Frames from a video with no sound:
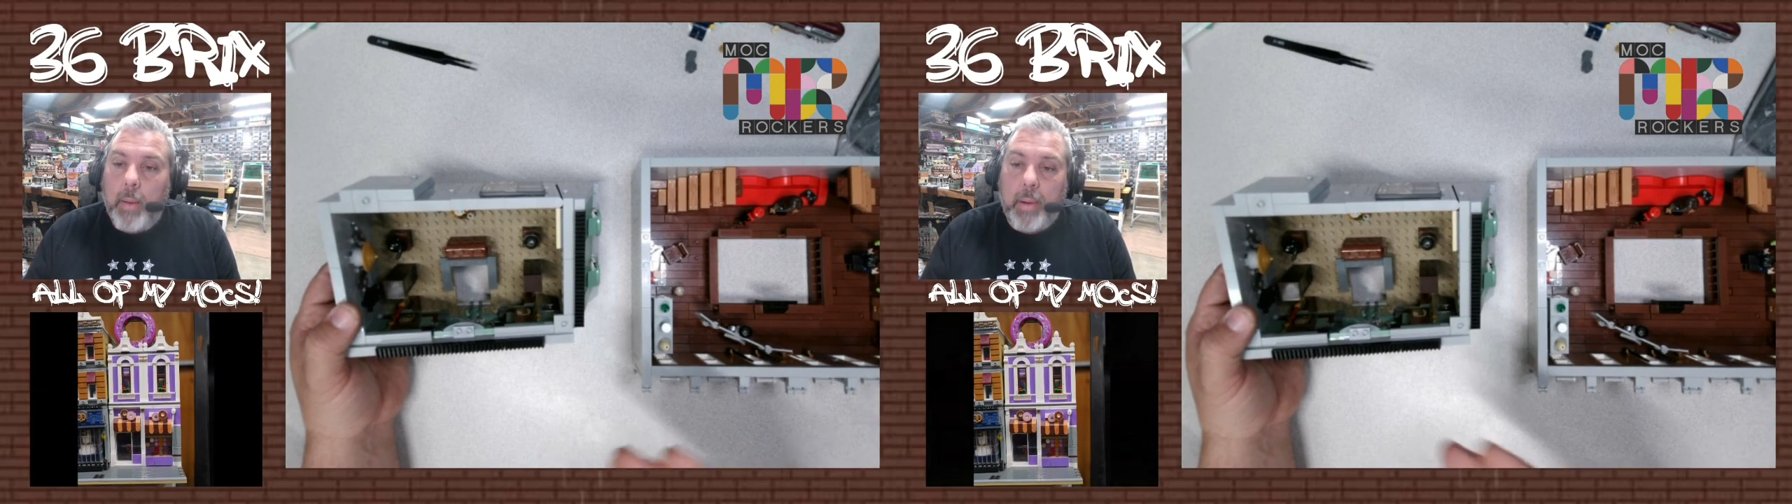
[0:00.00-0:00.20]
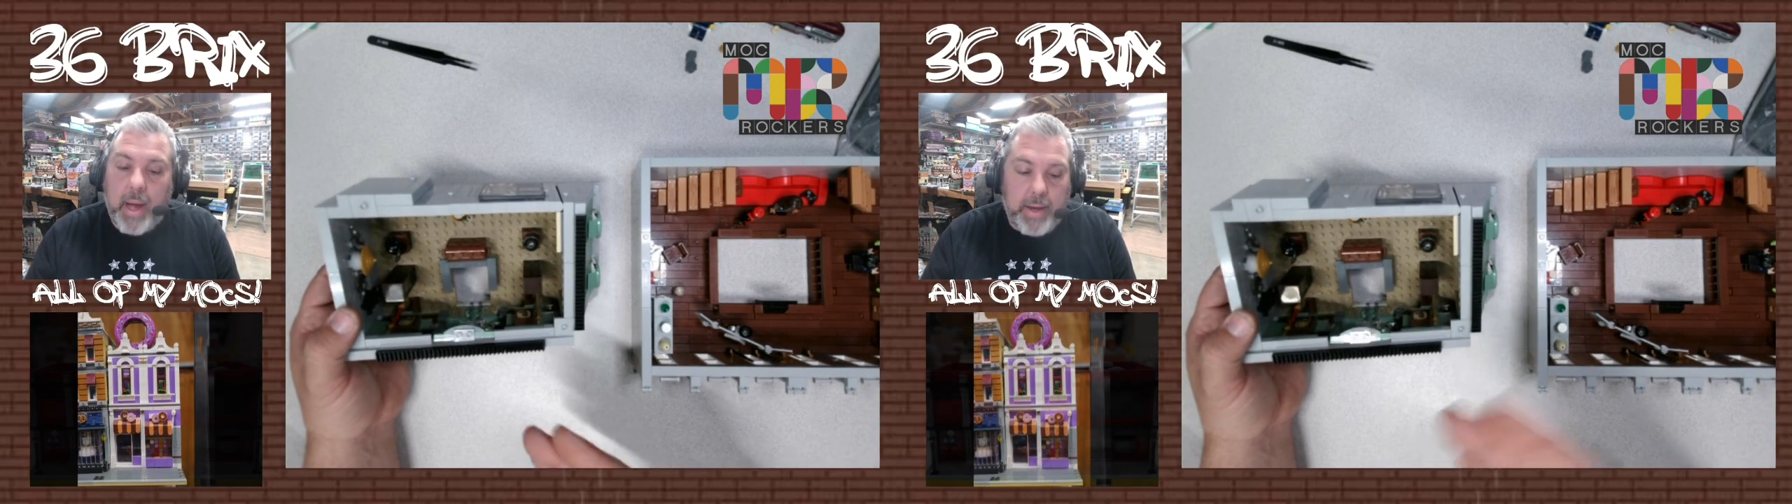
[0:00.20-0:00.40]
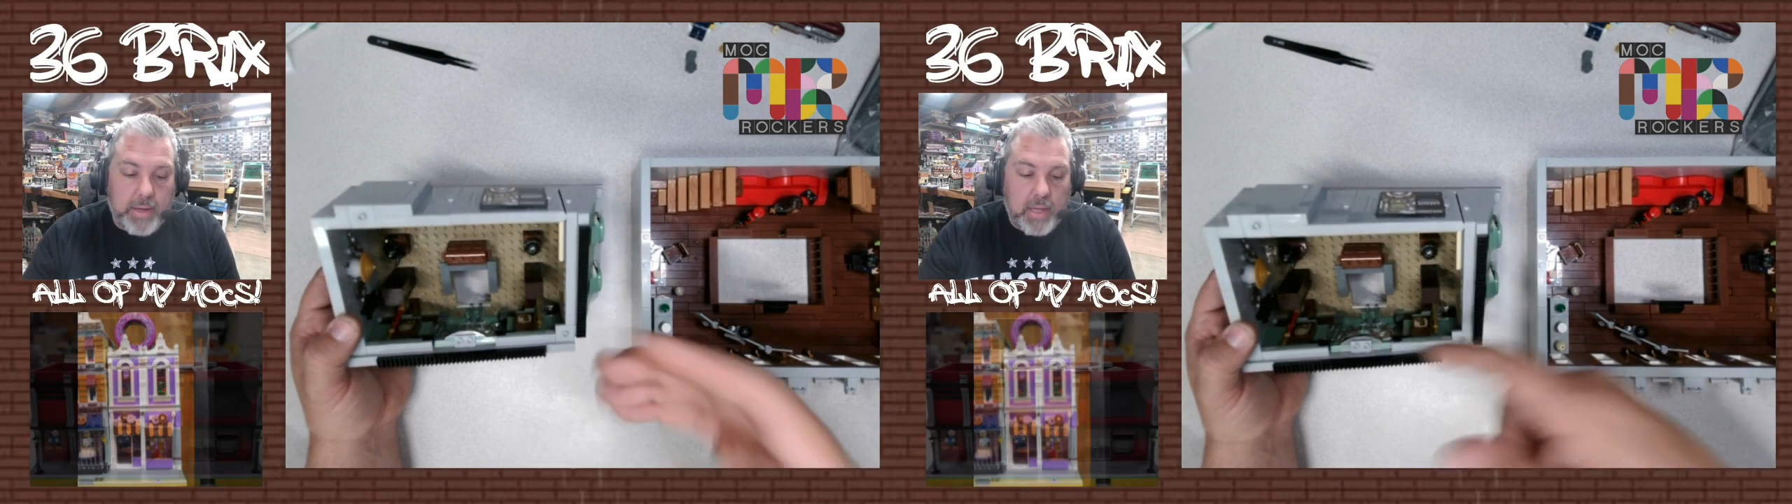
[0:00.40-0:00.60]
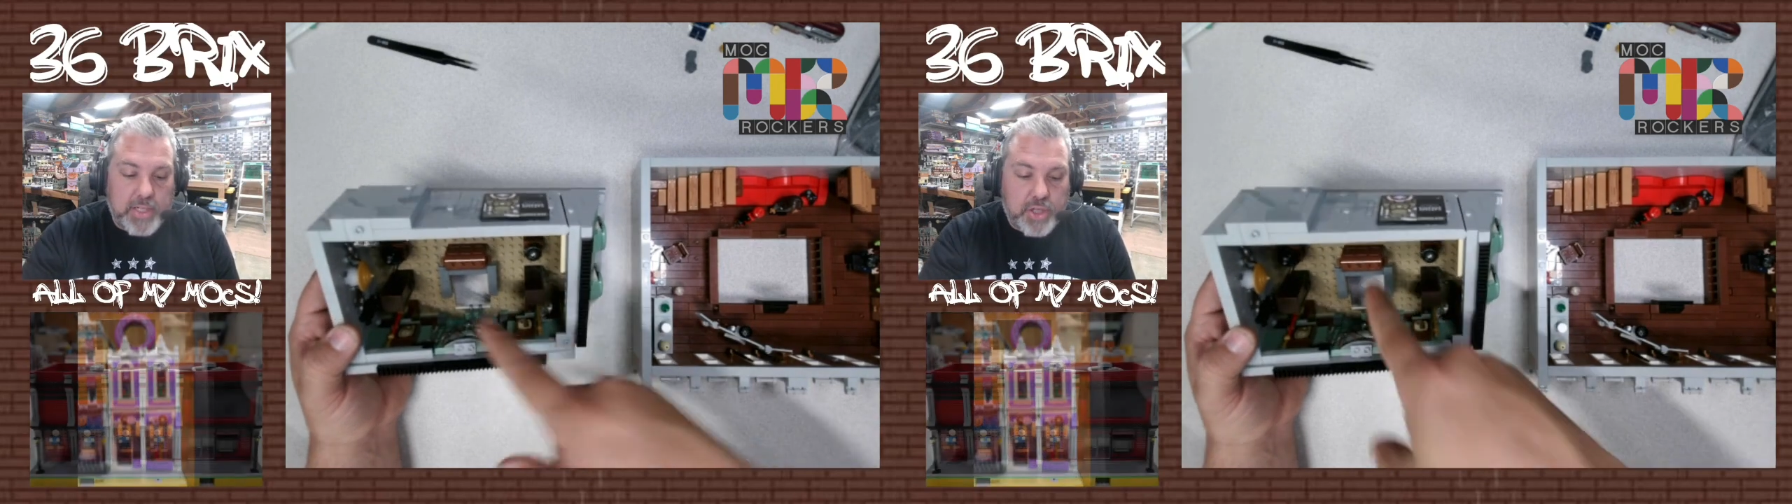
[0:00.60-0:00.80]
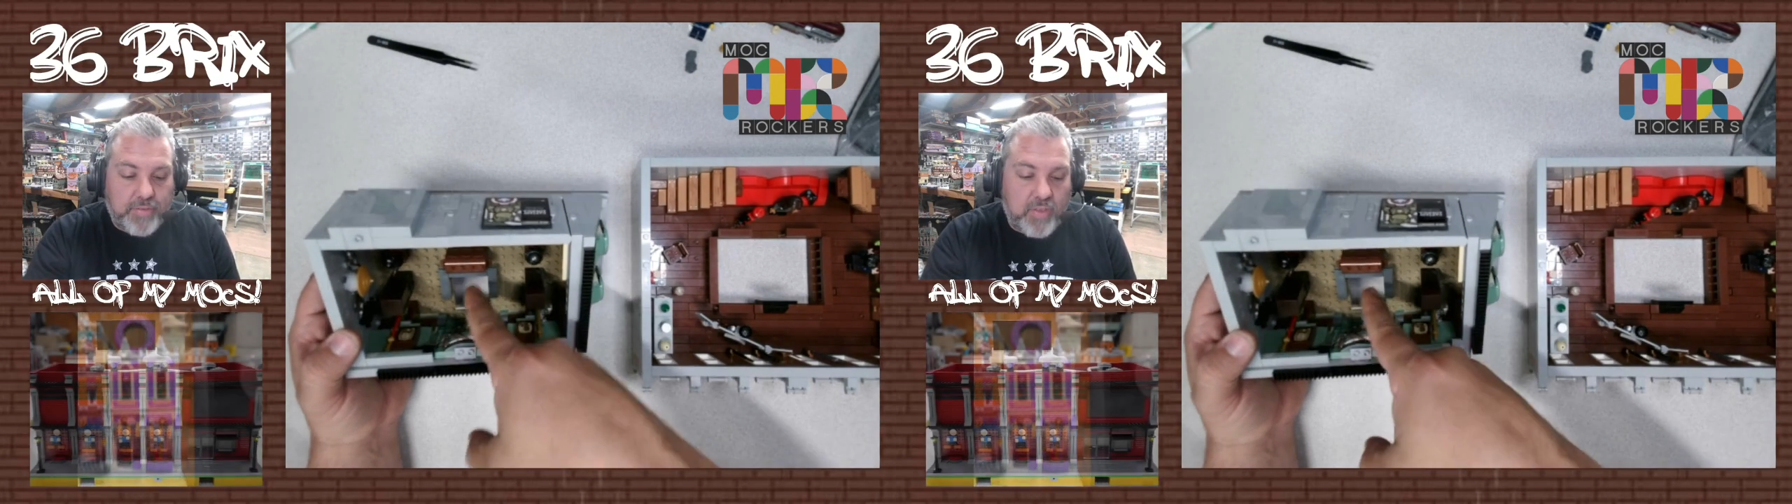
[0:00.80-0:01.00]
but
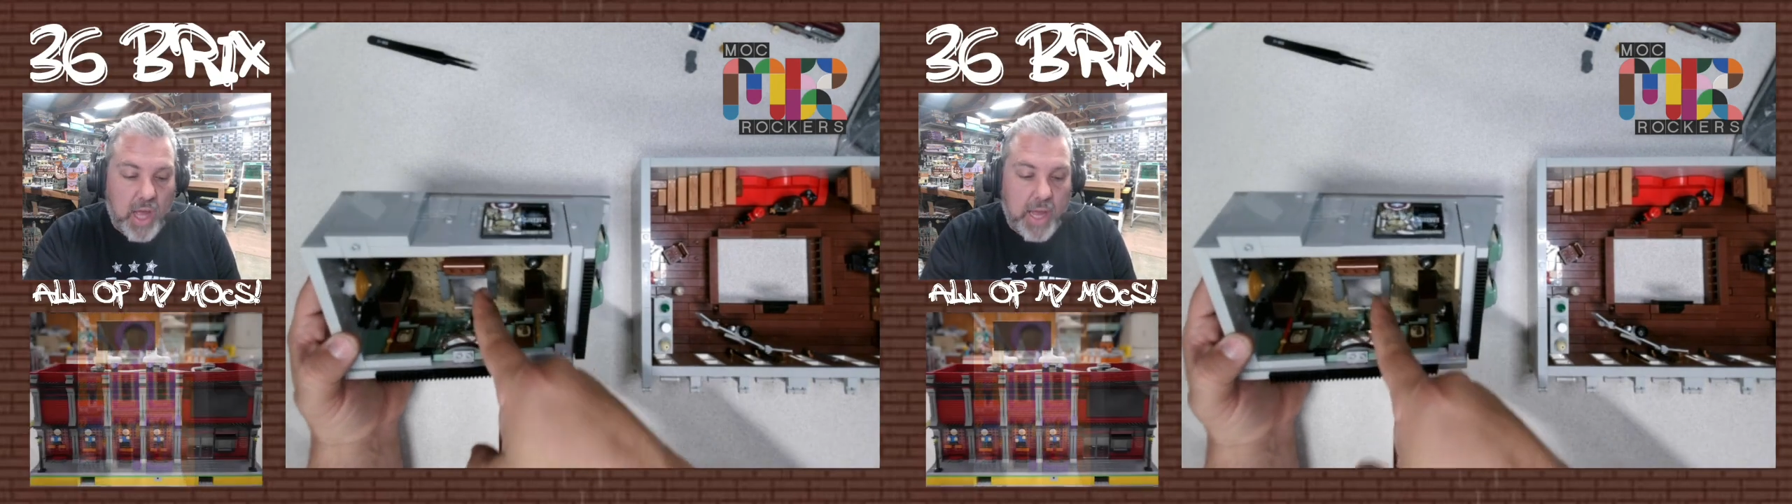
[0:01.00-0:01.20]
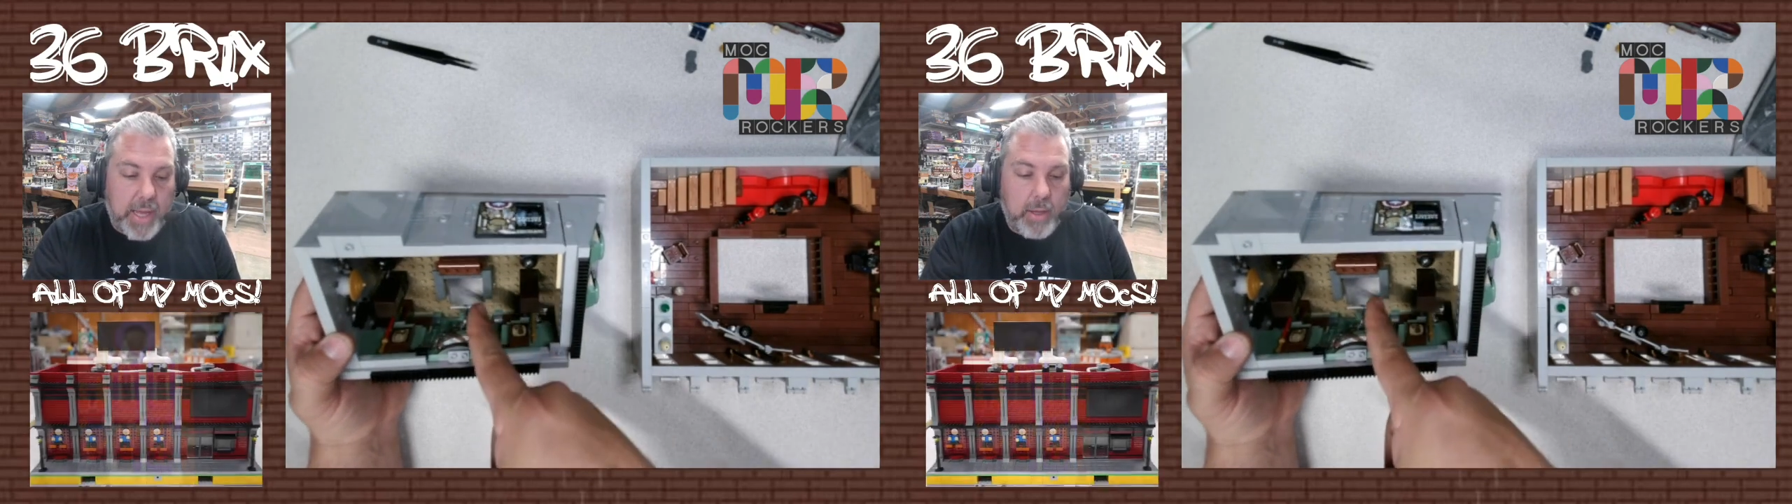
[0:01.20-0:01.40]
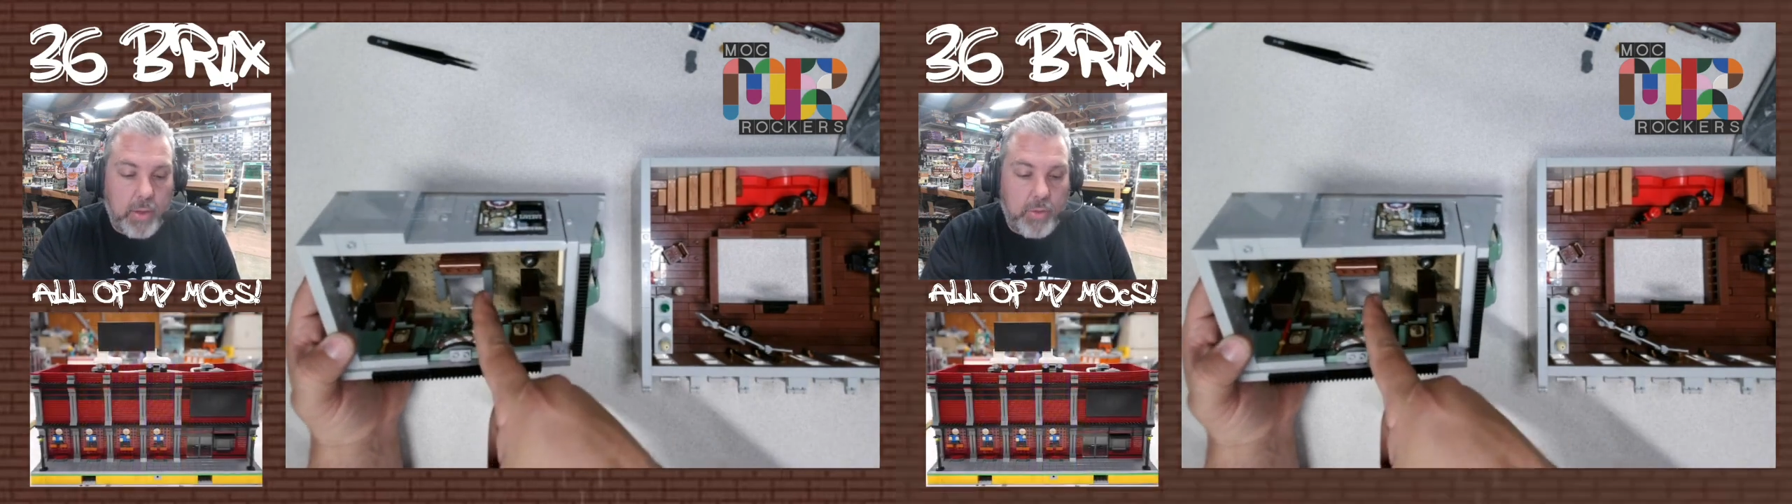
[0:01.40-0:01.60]
unless you're flying,